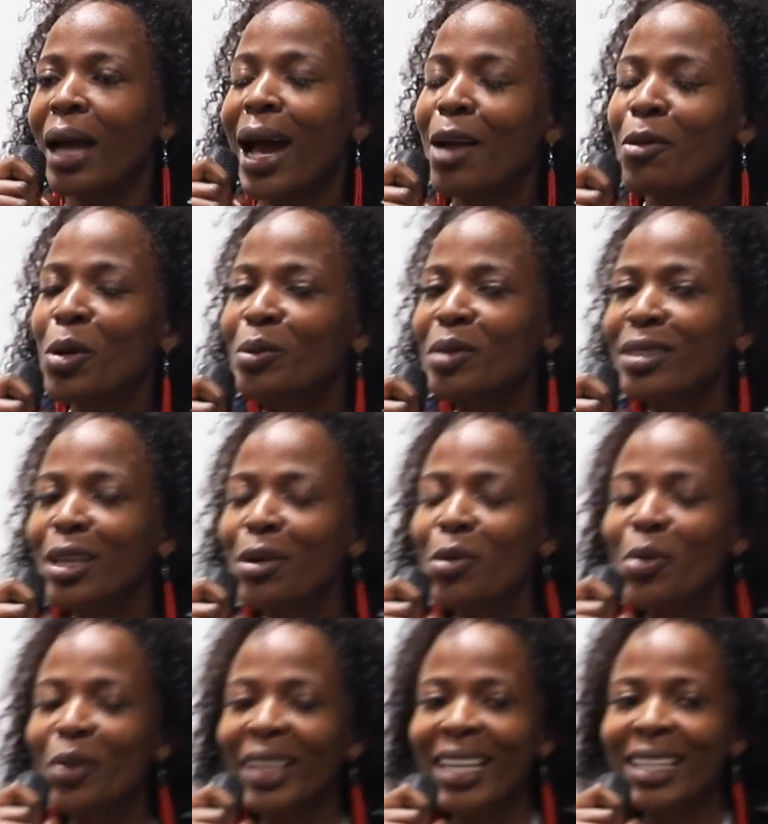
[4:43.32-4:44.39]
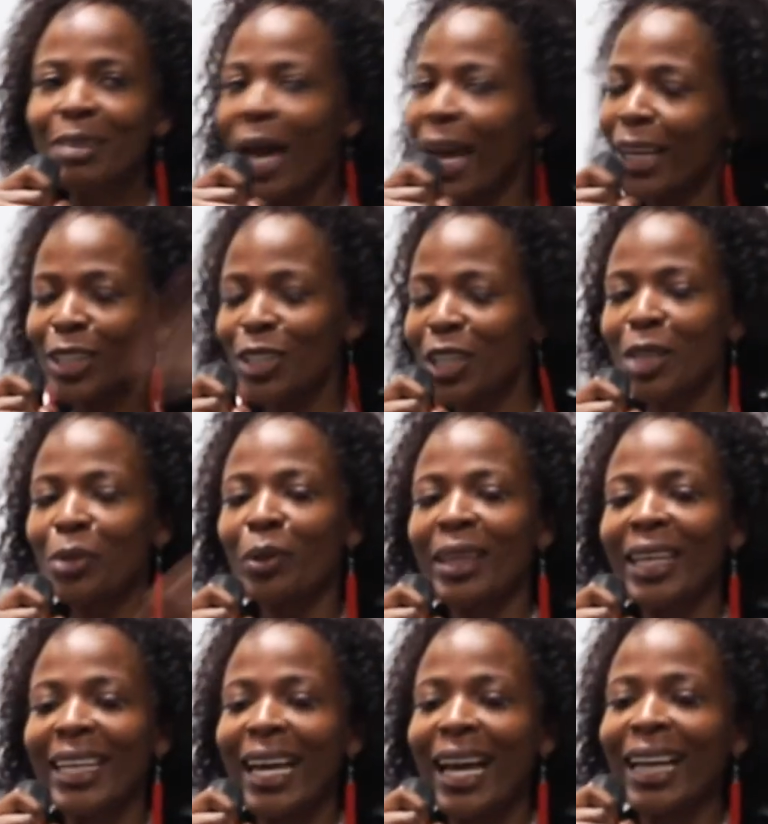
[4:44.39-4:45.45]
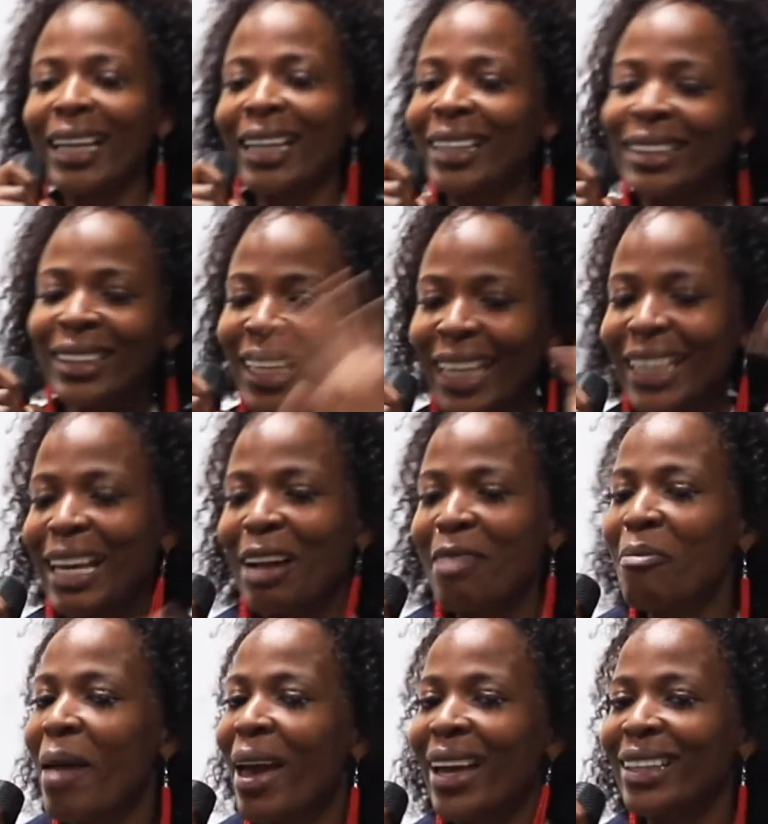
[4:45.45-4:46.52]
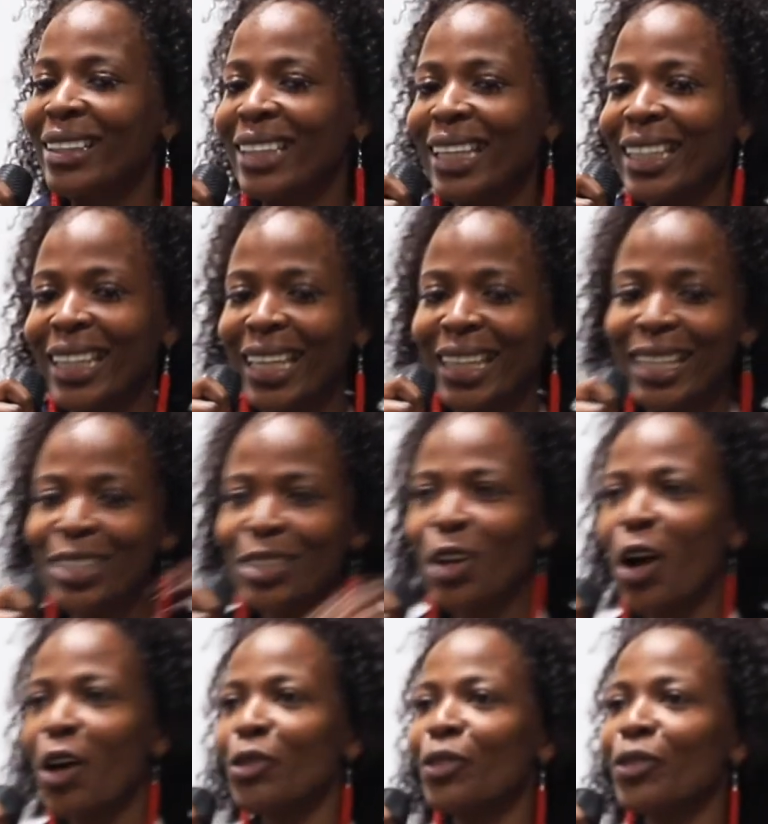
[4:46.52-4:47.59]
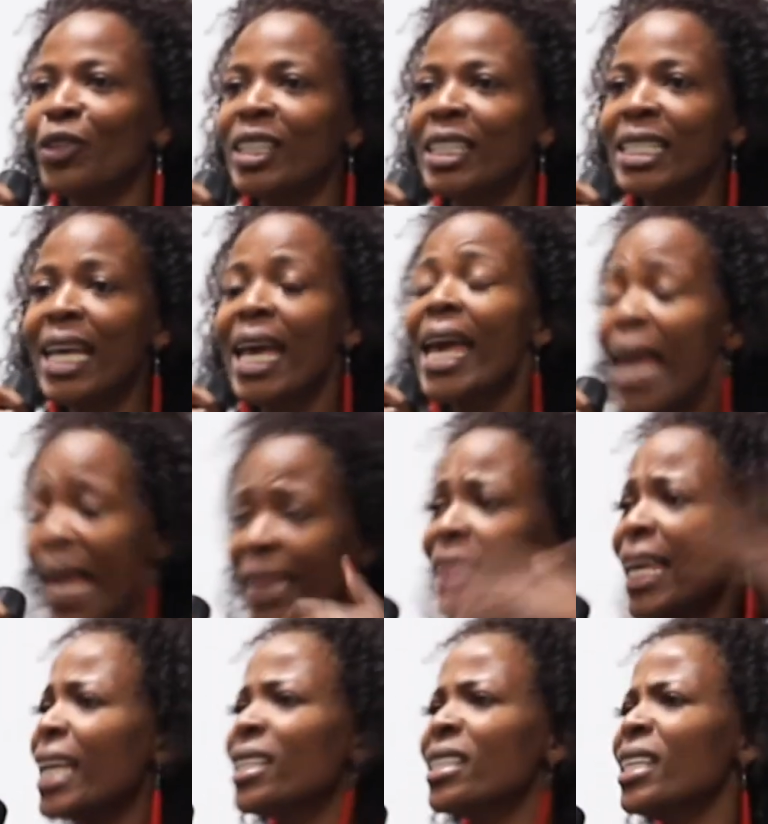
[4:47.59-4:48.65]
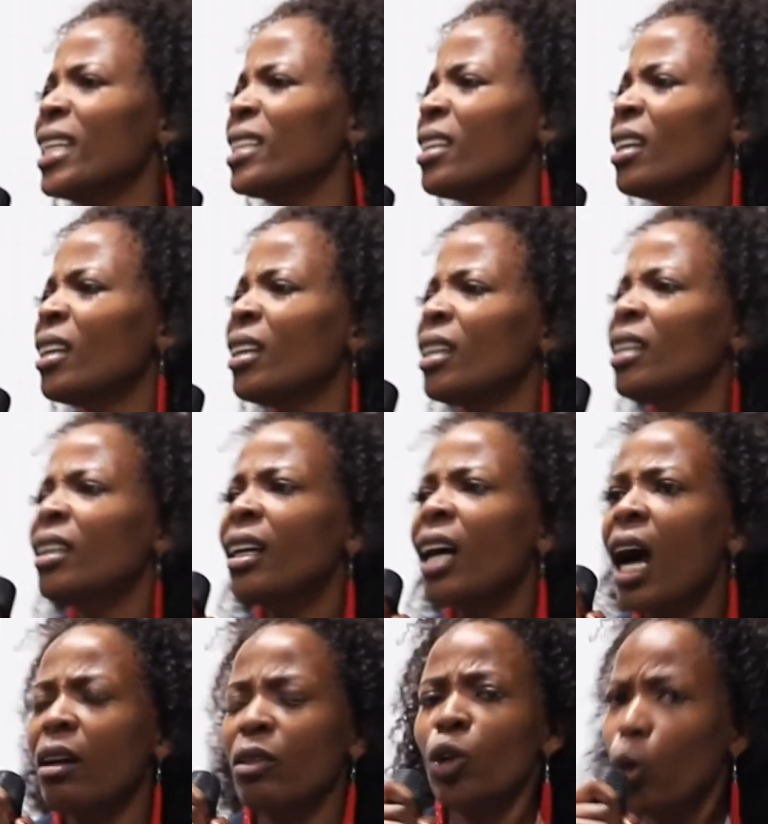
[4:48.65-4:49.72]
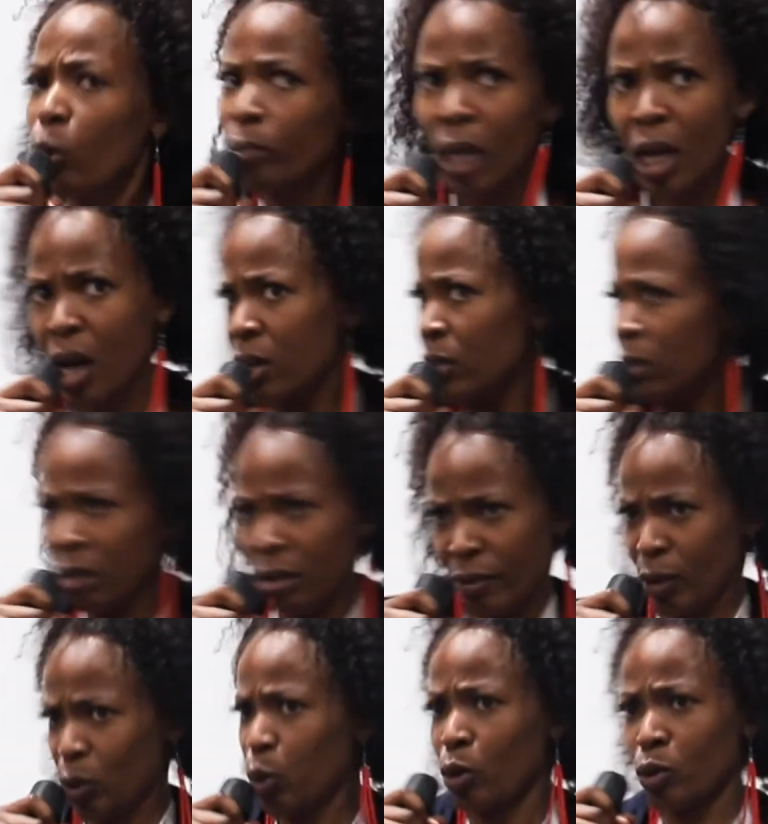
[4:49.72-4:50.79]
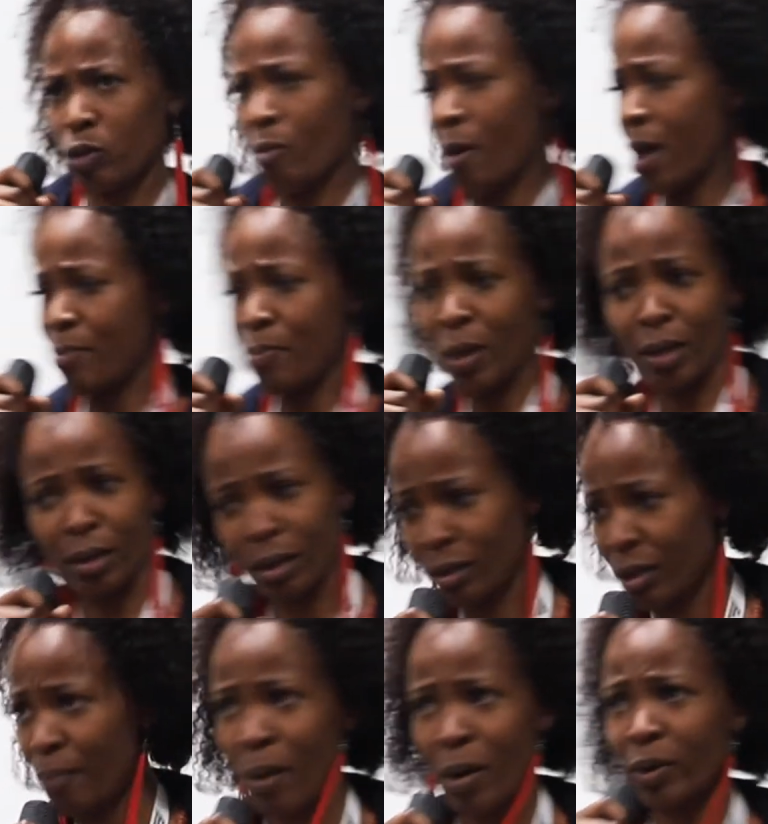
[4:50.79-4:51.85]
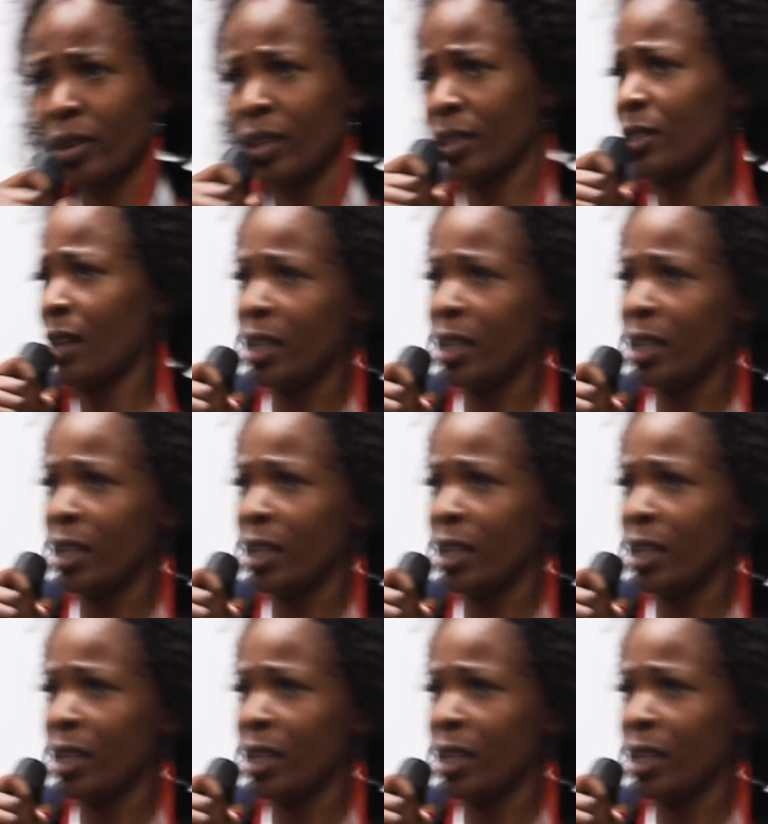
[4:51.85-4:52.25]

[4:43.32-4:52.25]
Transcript: I won't say who it is, I had a chat with a young, a young man in, in this conference, and they said, yo, no, I've never talked to my parents about this.